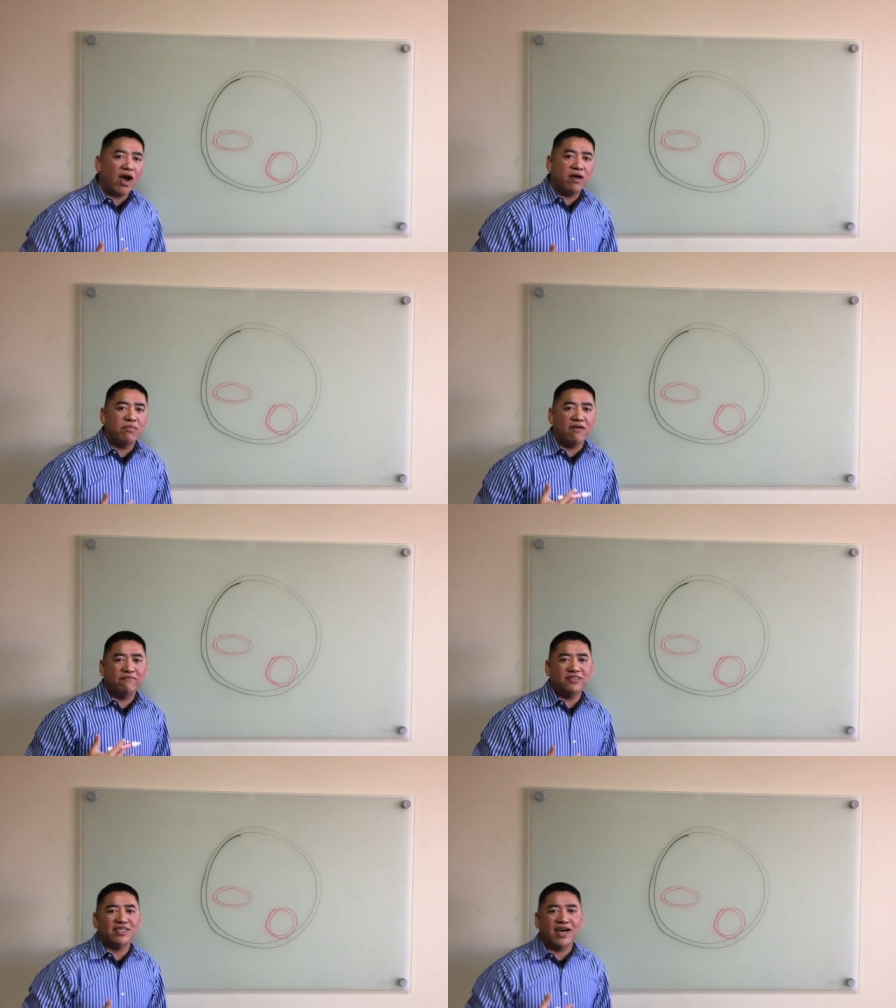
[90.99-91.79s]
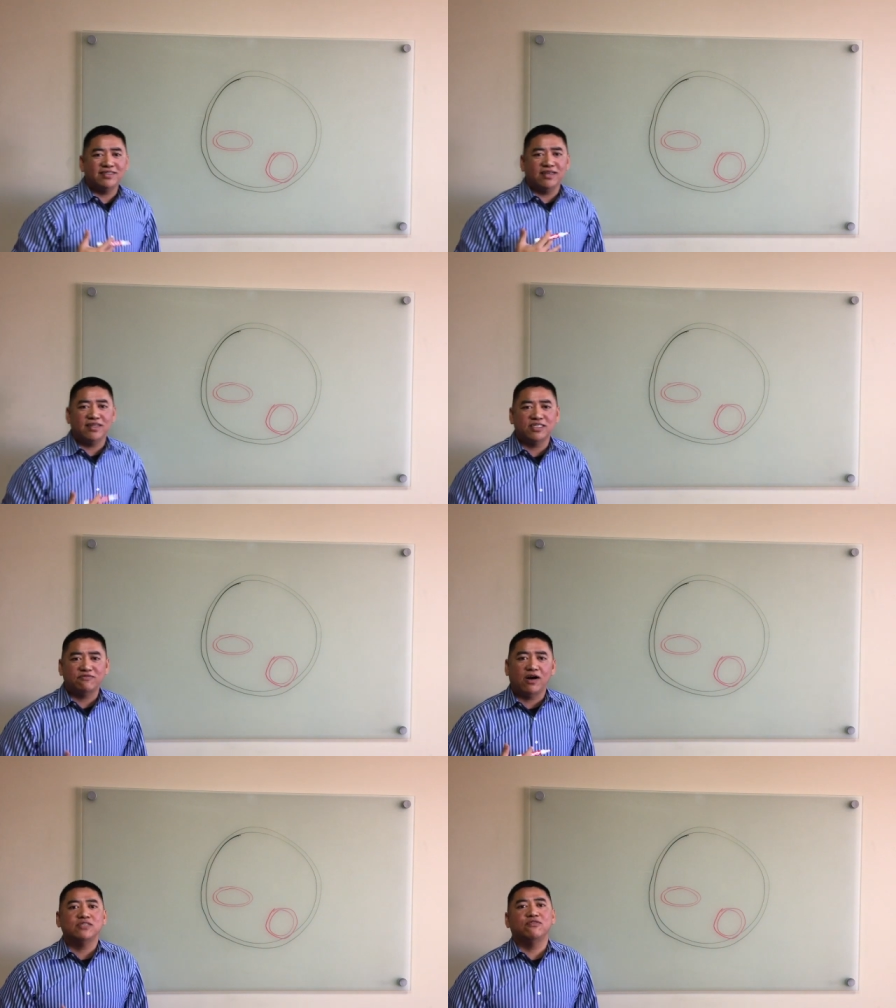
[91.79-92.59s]
why I'm emphasizing
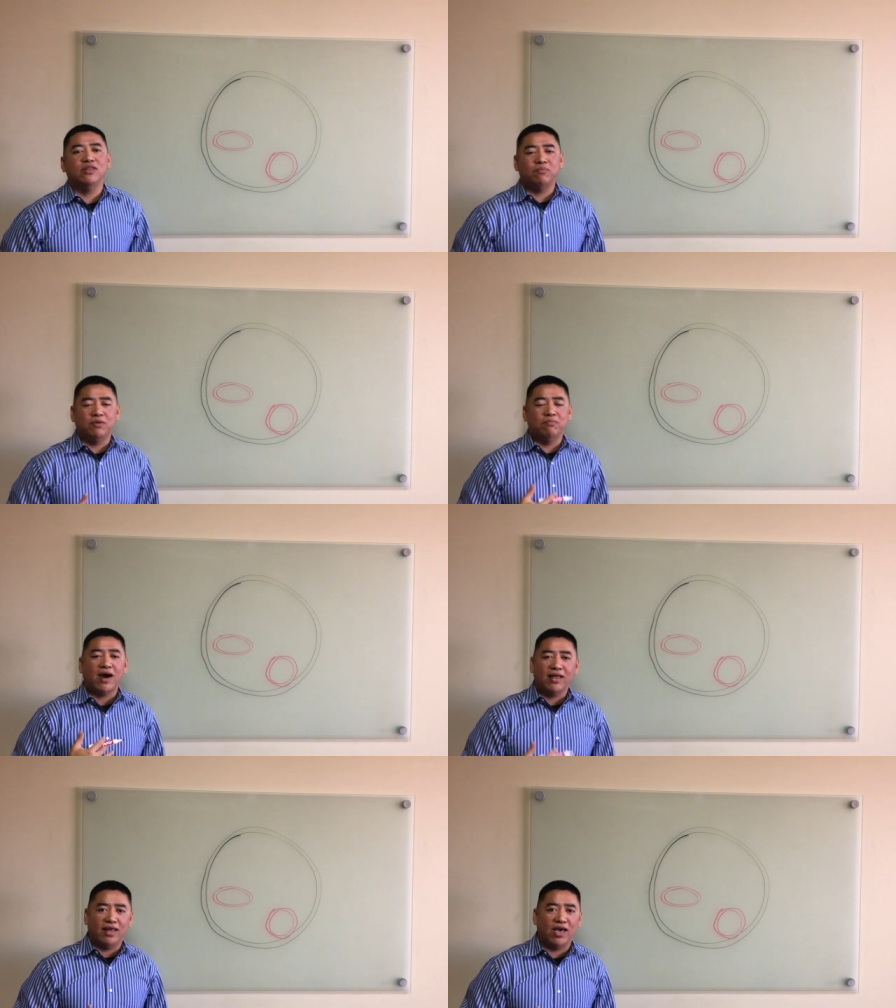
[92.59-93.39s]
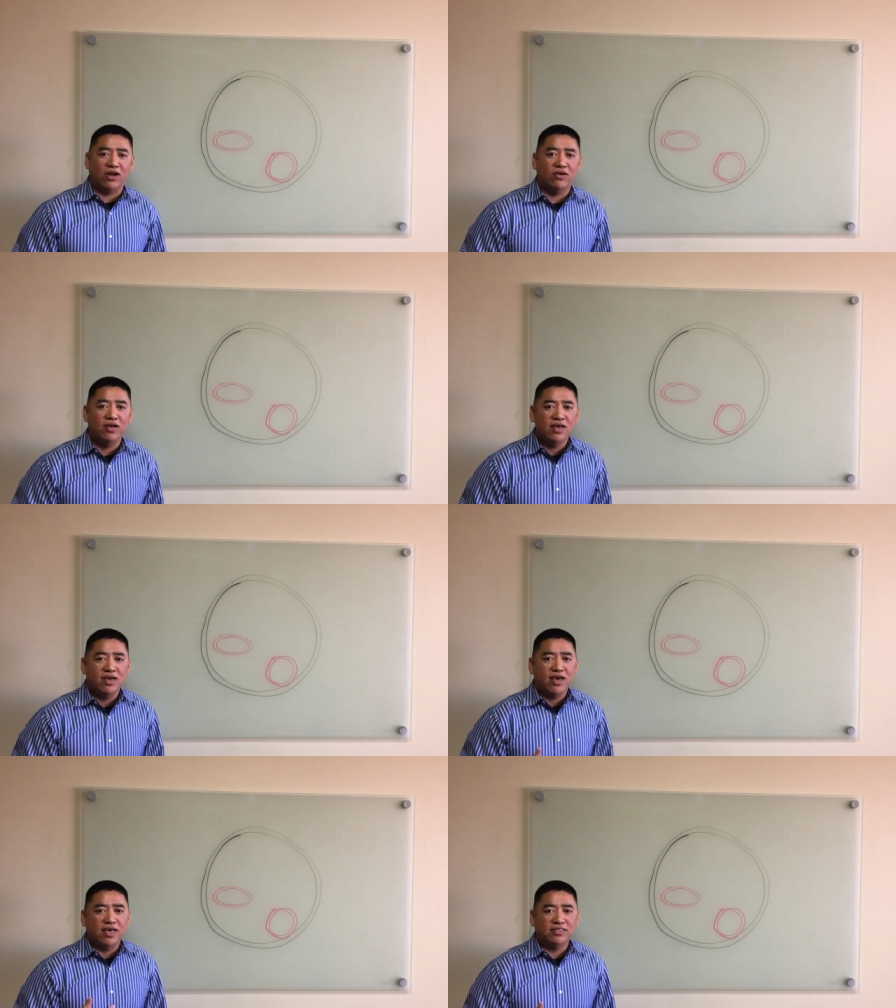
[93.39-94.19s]
this phospholipid bilayer
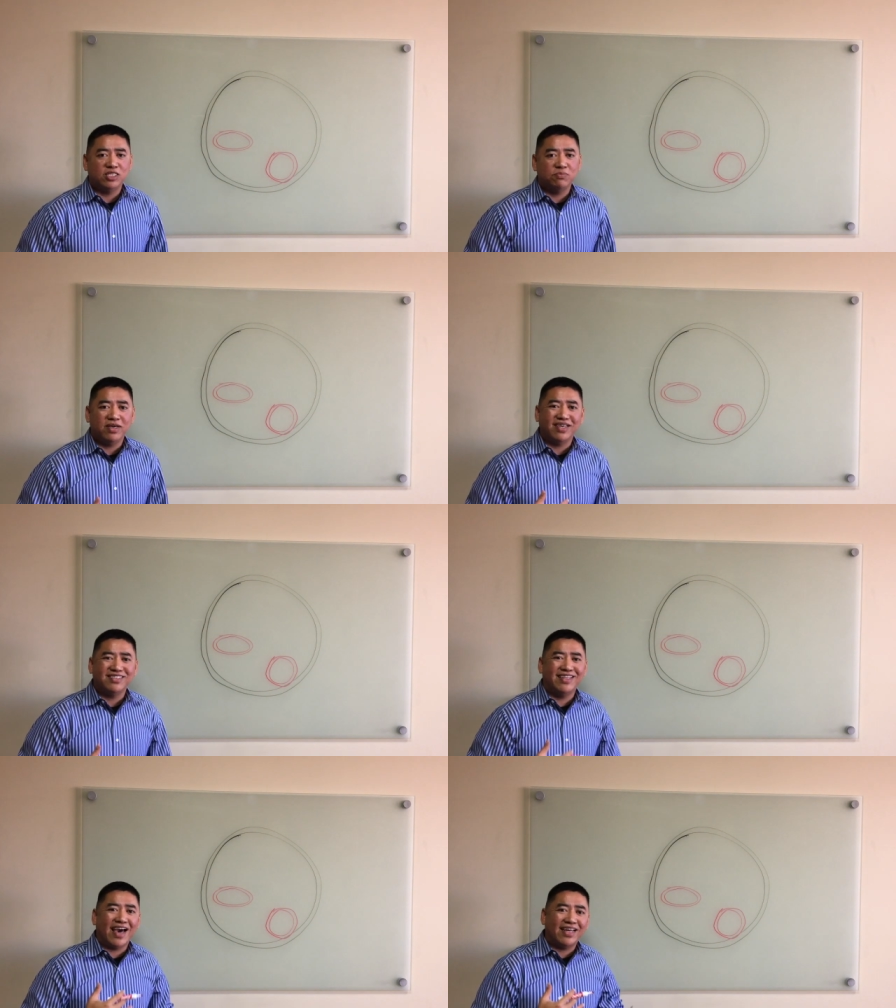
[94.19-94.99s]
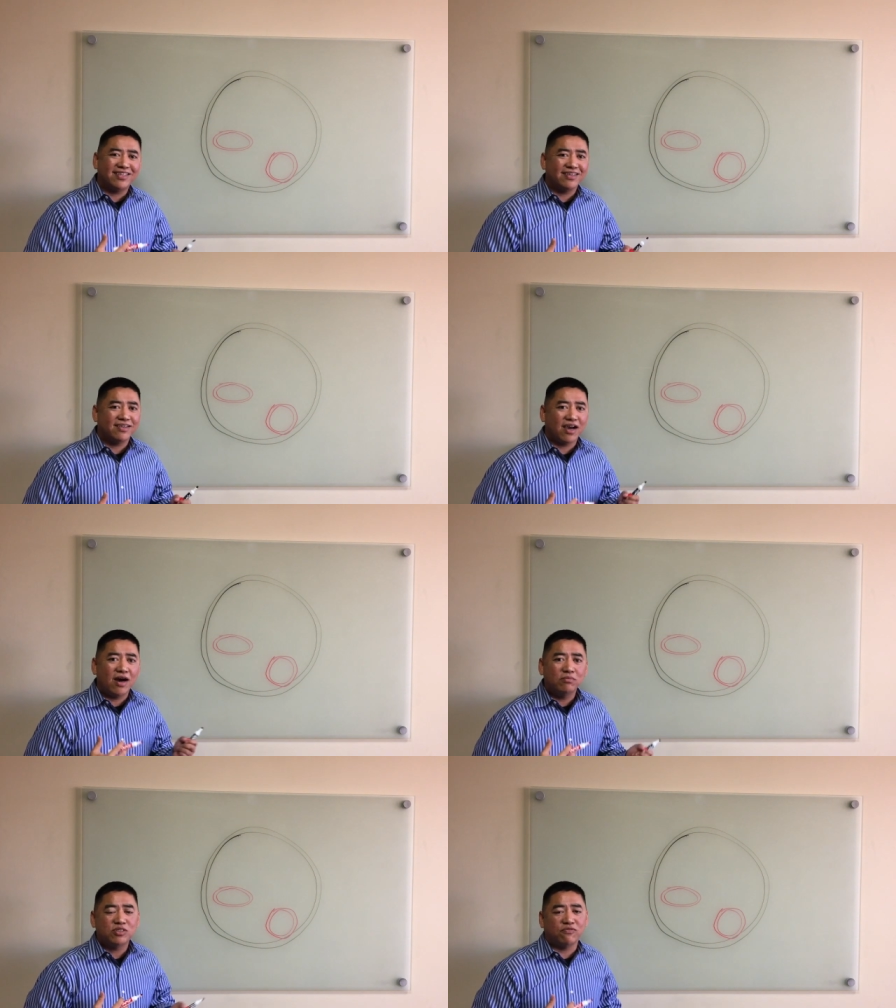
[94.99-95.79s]
is it's because that
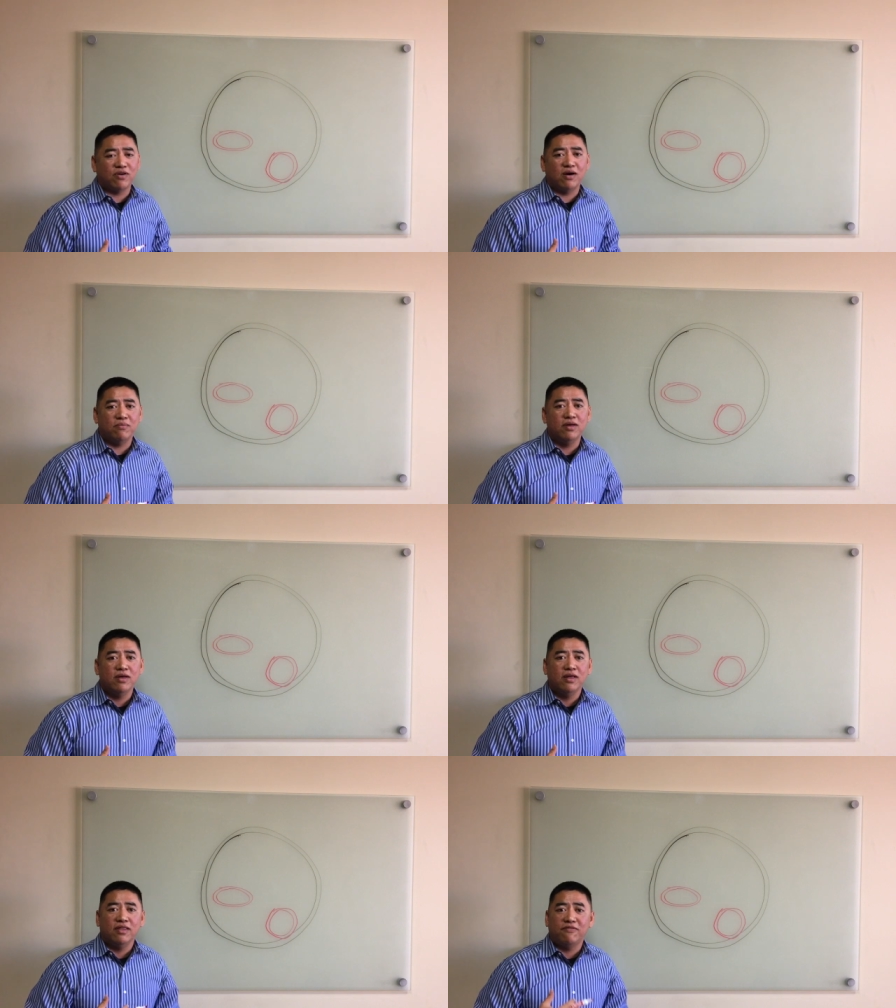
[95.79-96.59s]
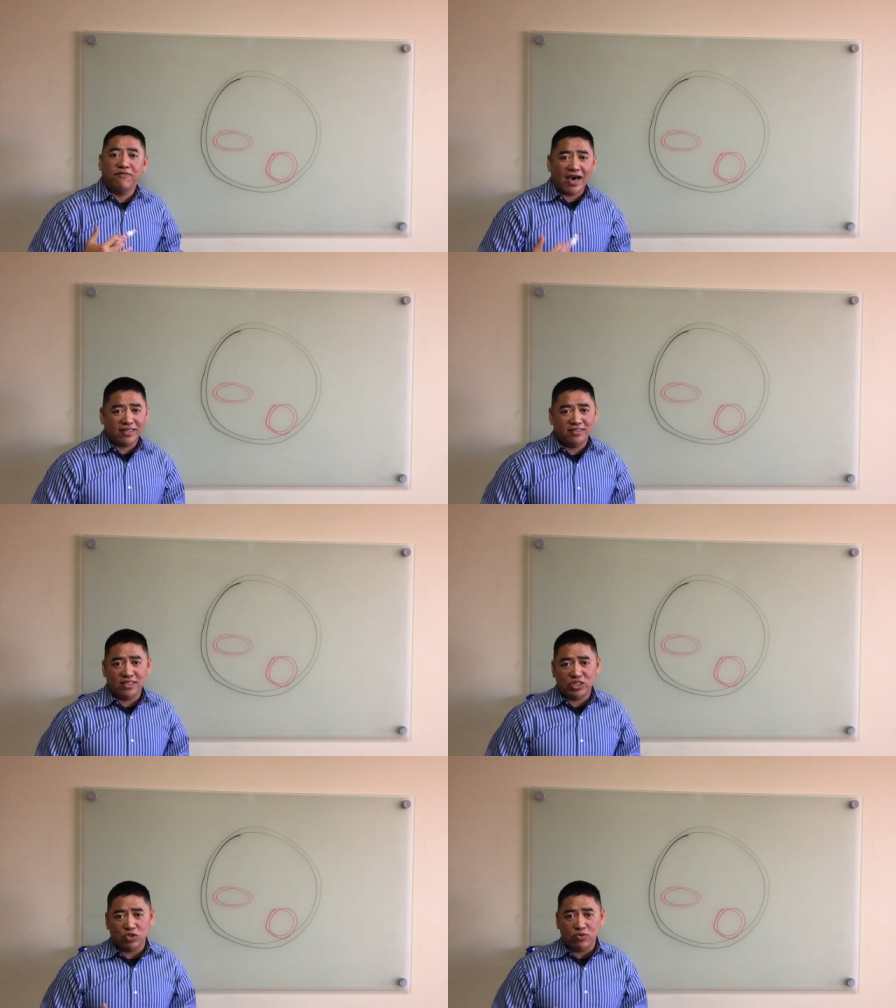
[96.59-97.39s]
comes from the fats
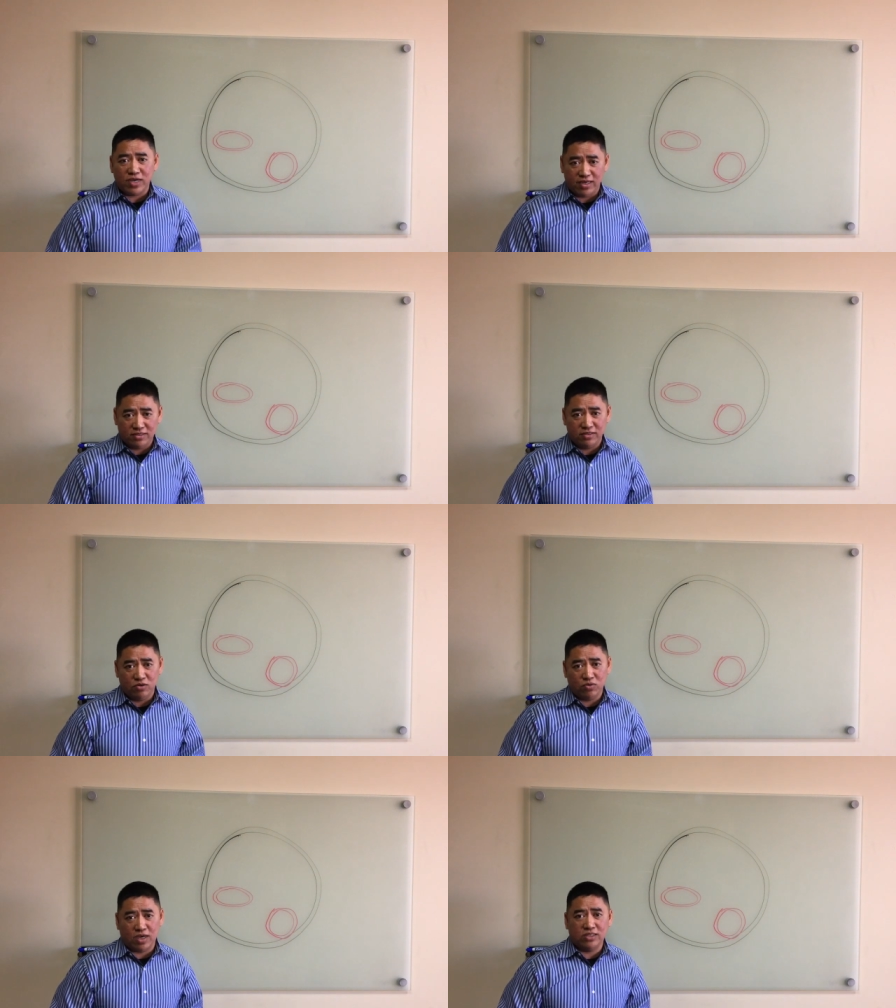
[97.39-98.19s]
that you eat, okay?